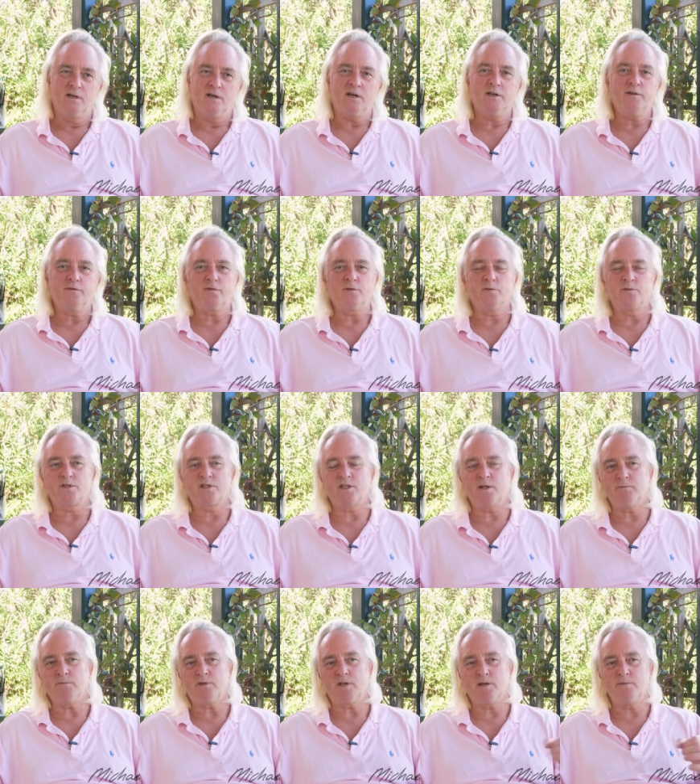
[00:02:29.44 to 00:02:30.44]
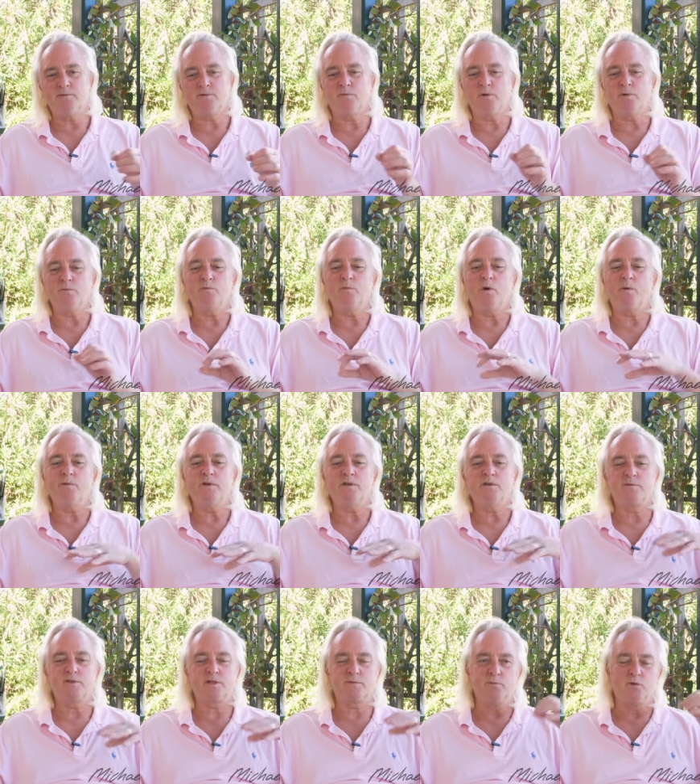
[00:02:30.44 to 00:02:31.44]
And of course, sometimes when we
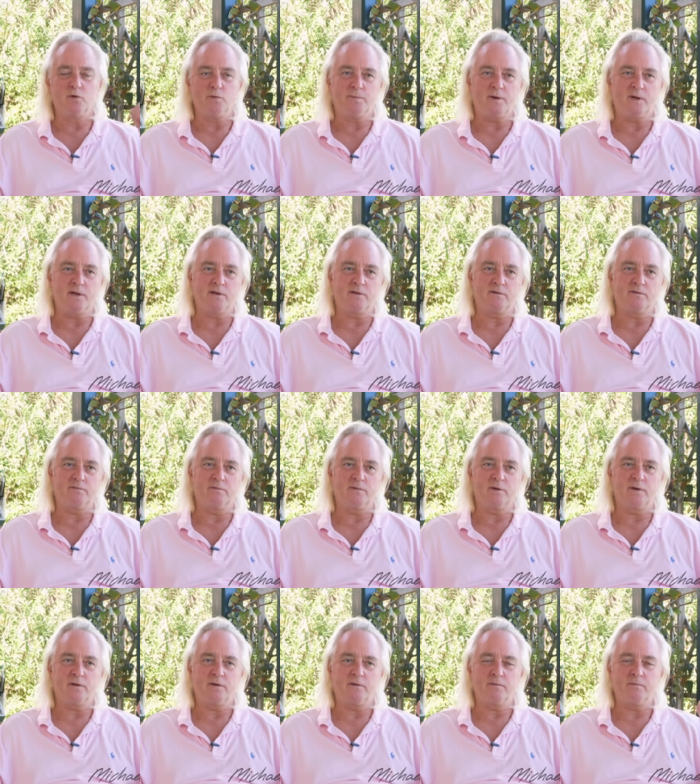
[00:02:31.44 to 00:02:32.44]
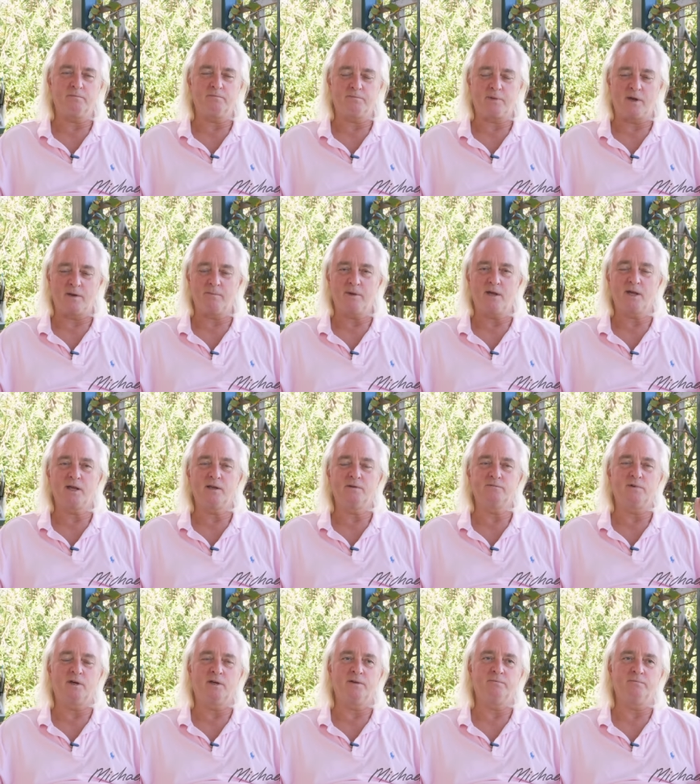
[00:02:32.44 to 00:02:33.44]
do a small paint
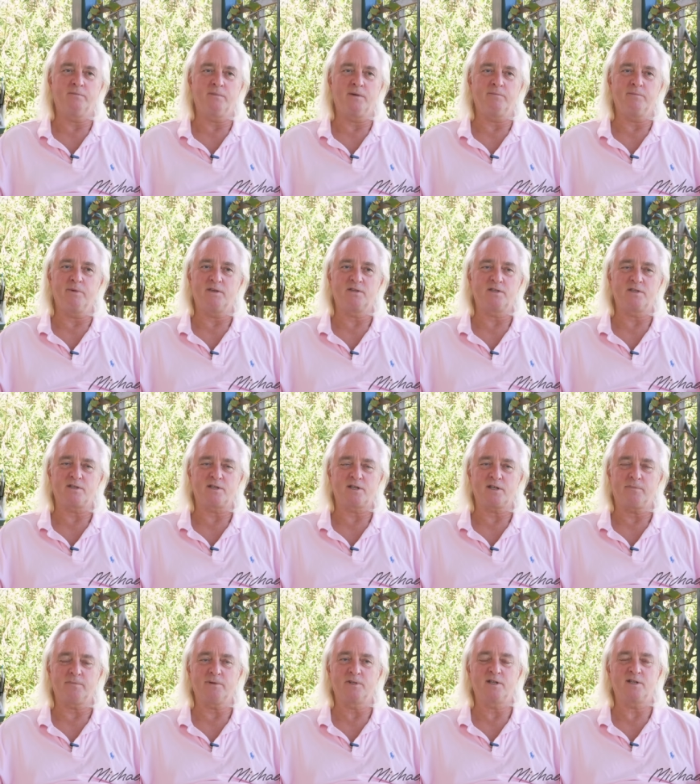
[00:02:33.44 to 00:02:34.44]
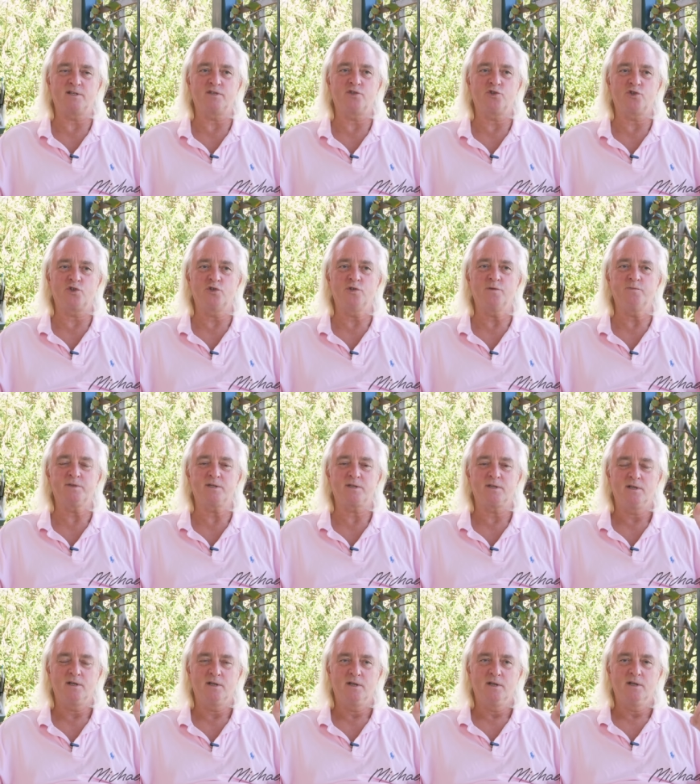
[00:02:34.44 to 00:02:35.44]
making run, maybe just a couple of dozen
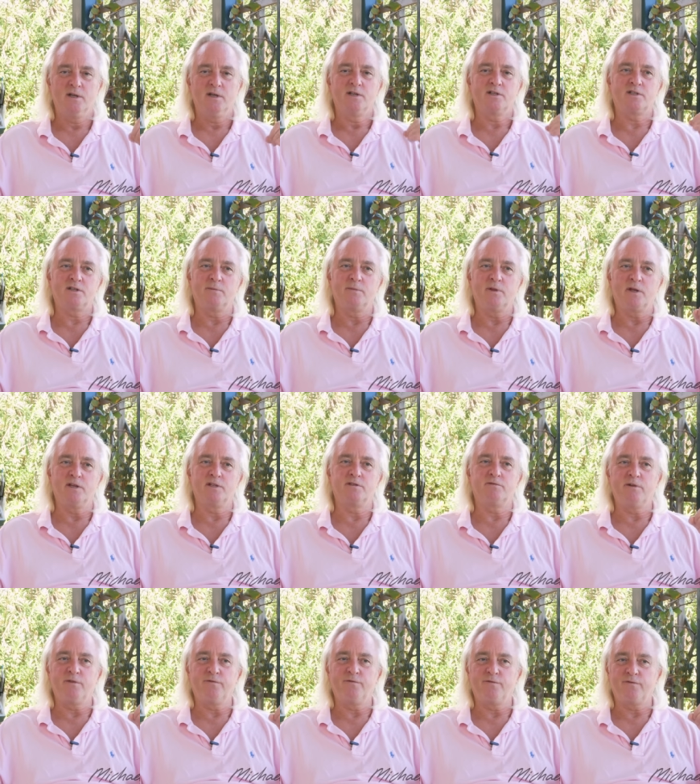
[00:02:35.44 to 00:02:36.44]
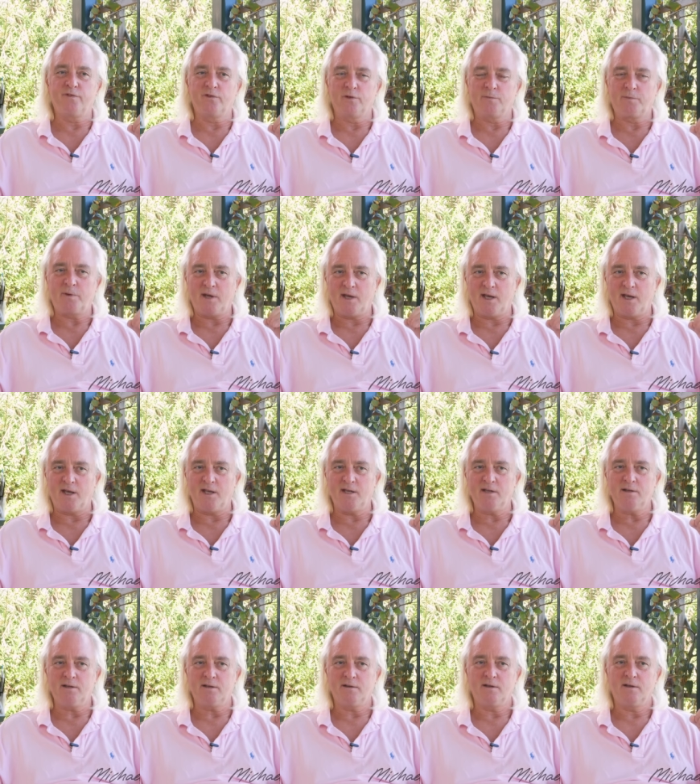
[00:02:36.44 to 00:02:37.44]
tubes, some of those are even filled by
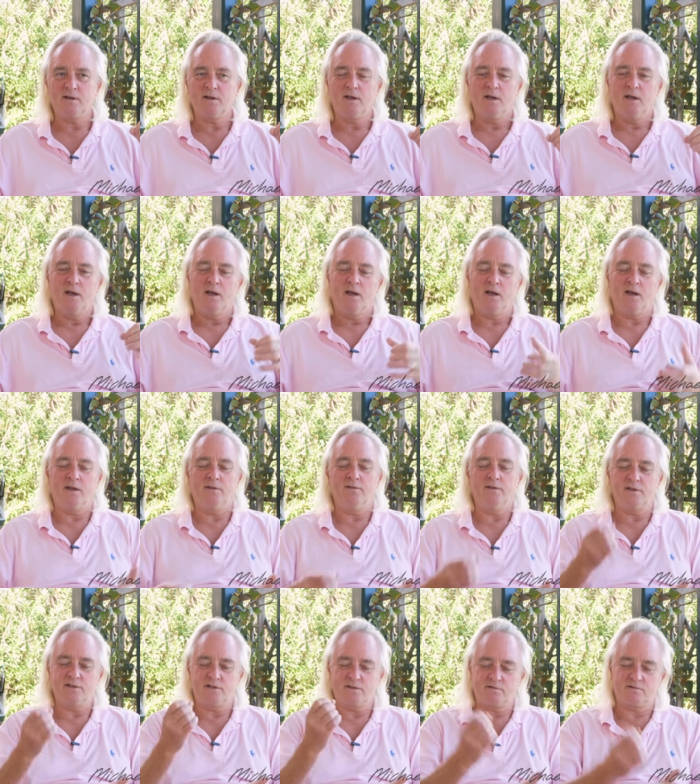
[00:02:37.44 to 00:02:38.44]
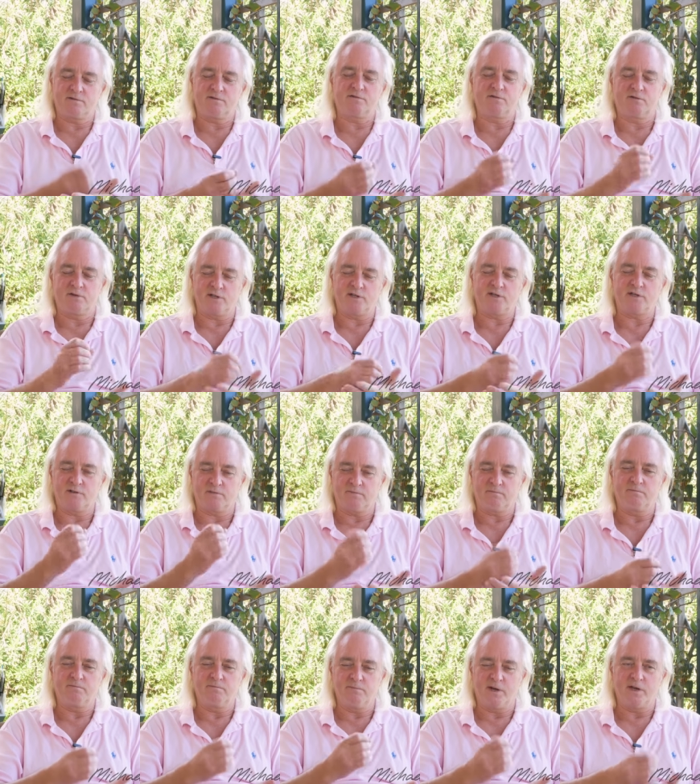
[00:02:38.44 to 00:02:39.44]
hand. And there's tricks to
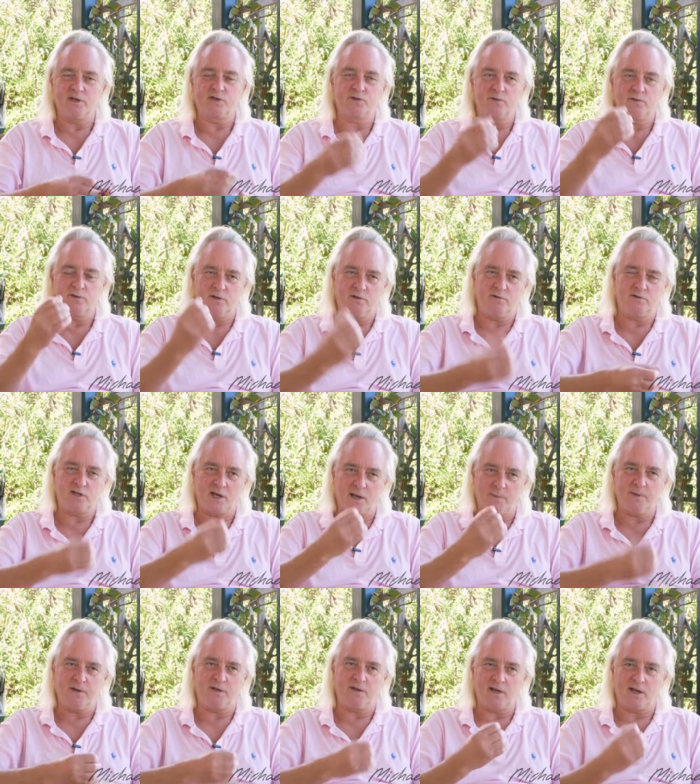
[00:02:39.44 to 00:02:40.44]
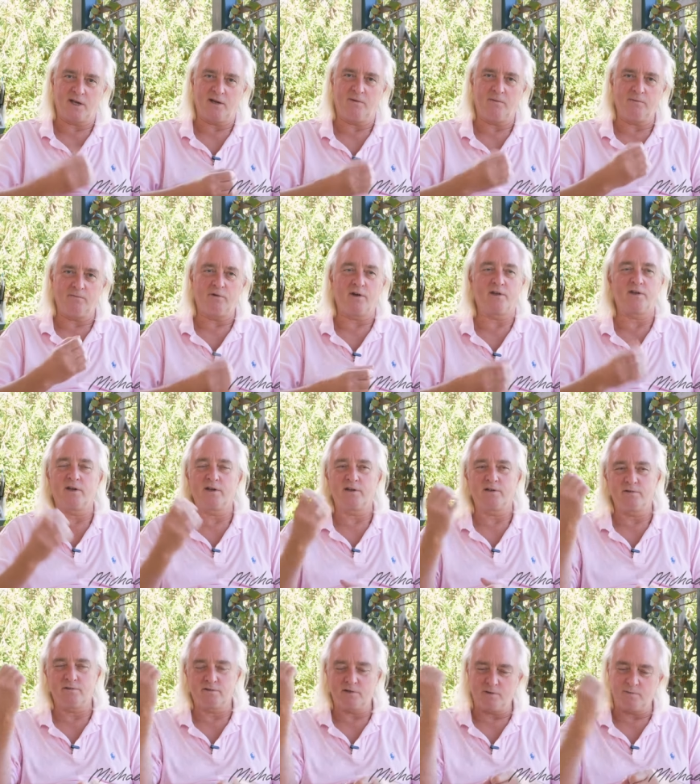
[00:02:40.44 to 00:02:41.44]
make sure that you tap it down, rather
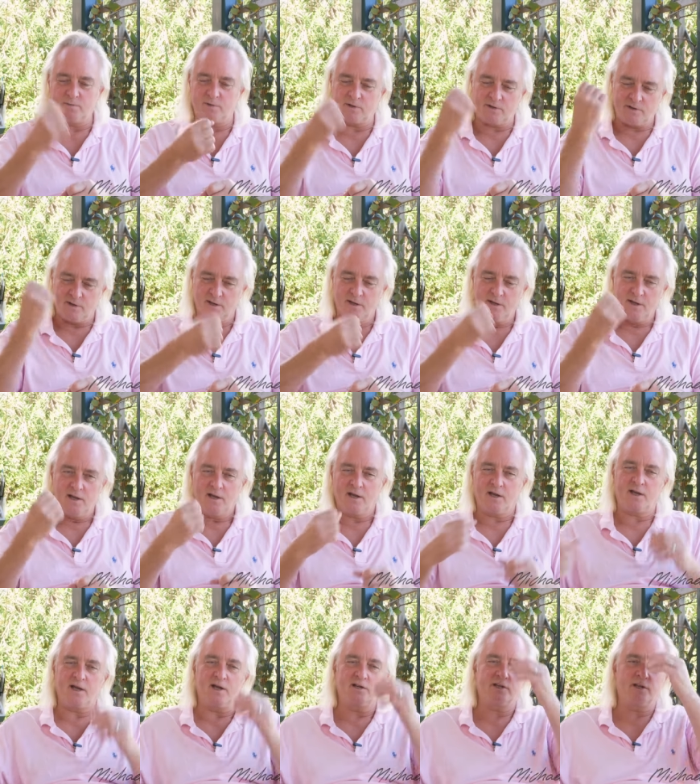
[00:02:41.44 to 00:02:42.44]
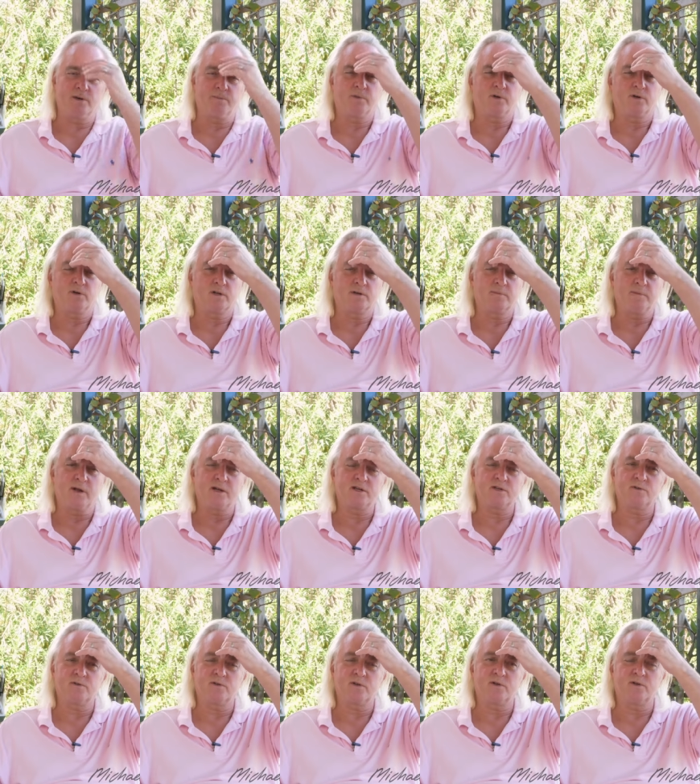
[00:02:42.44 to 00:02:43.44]
like you do with a ketchup bottle to make
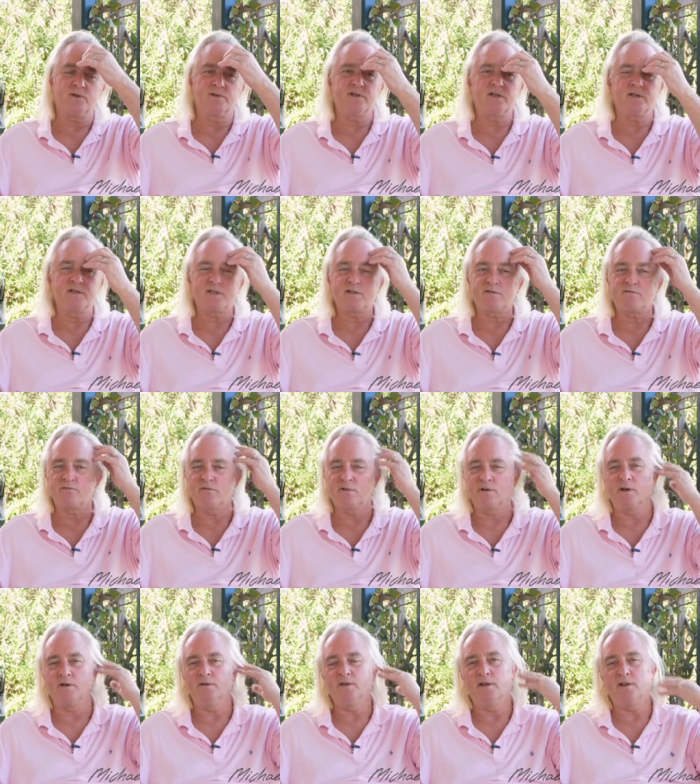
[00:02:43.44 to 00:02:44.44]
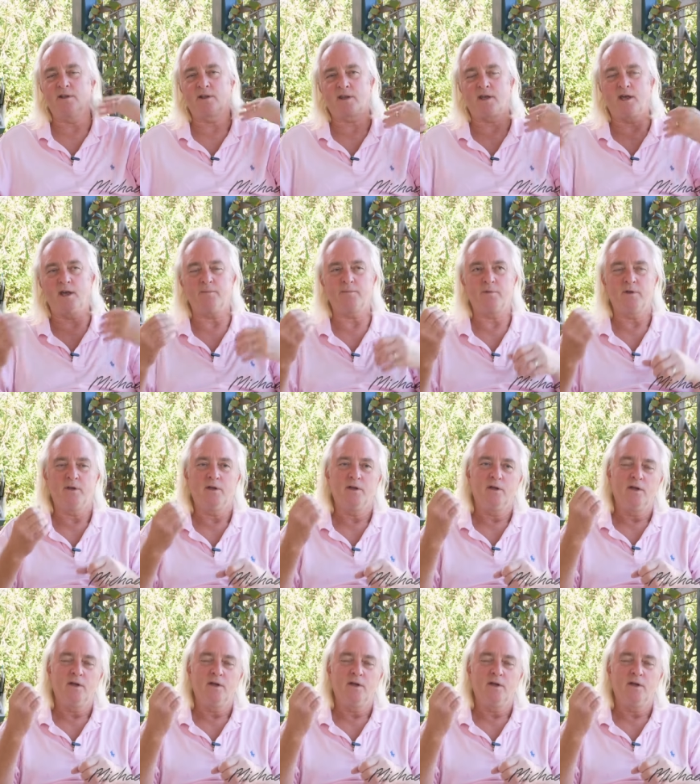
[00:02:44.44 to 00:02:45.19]
sure the contents go near the cap.